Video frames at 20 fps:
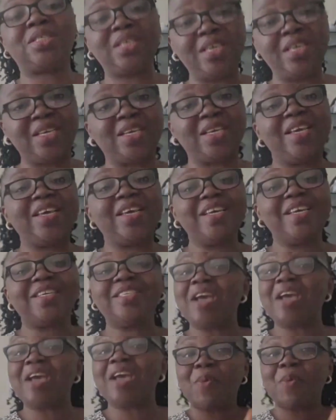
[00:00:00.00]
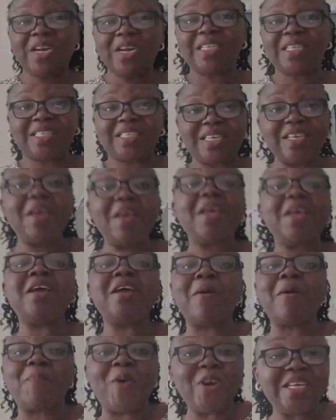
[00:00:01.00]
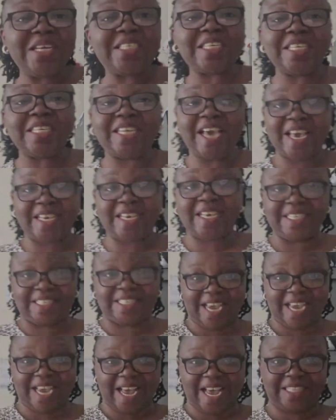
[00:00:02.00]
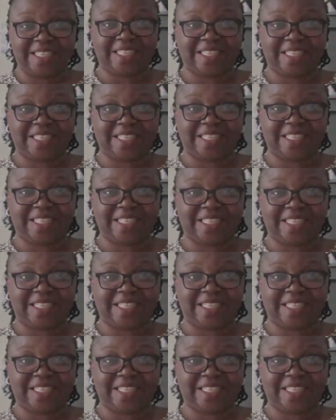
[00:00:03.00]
See, their policy there is that